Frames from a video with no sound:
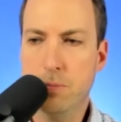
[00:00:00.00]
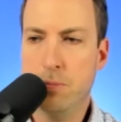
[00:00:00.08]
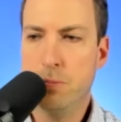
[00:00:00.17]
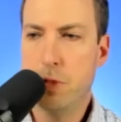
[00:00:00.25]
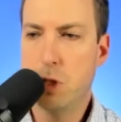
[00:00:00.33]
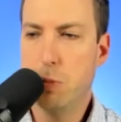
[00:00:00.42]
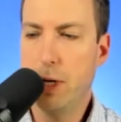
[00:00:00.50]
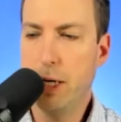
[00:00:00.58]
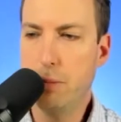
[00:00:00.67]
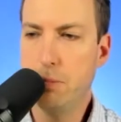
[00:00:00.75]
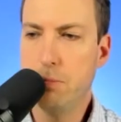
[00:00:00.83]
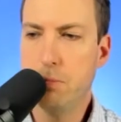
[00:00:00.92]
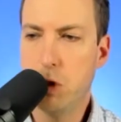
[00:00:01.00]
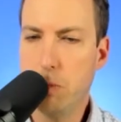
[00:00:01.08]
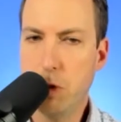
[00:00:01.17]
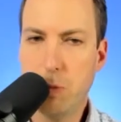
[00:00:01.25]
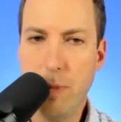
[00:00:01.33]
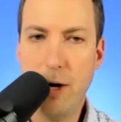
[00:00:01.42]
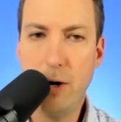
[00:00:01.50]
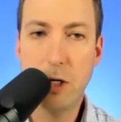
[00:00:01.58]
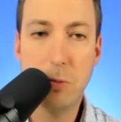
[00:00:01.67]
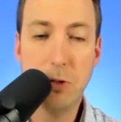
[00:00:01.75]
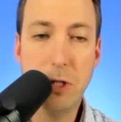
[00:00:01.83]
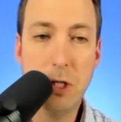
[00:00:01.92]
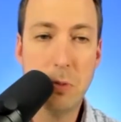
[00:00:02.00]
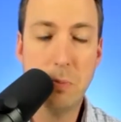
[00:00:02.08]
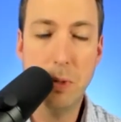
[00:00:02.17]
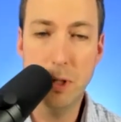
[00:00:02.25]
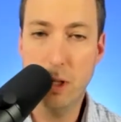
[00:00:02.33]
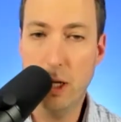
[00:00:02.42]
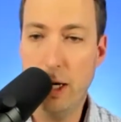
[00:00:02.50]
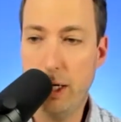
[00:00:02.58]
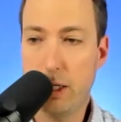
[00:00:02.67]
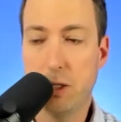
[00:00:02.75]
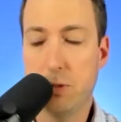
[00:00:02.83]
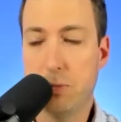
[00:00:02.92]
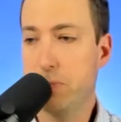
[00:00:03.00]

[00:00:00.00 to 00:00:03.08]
displaying subject matter expertise, but like